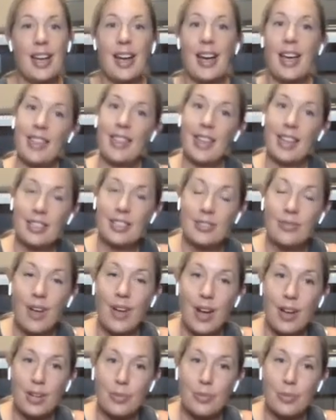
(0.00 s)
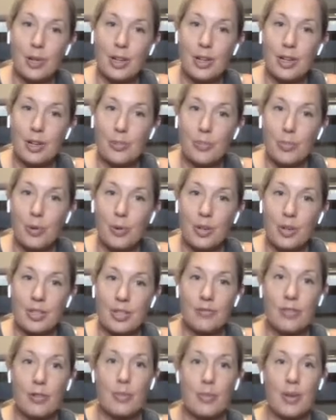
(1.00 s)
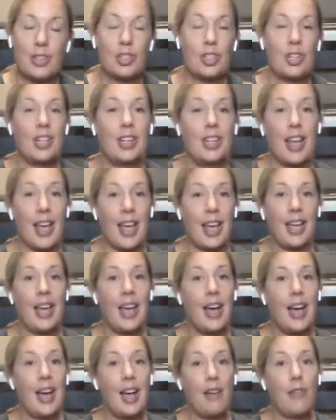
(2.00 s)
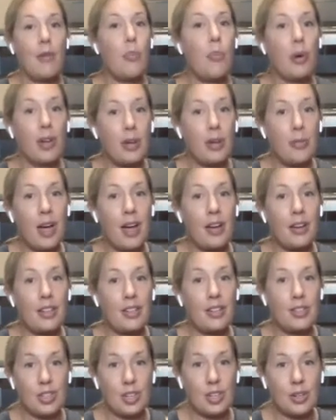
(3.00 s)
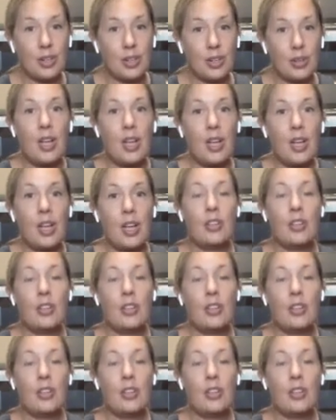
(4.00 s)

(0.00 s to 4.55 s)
I think it's valuable and important information. And hey, I have a book about it too.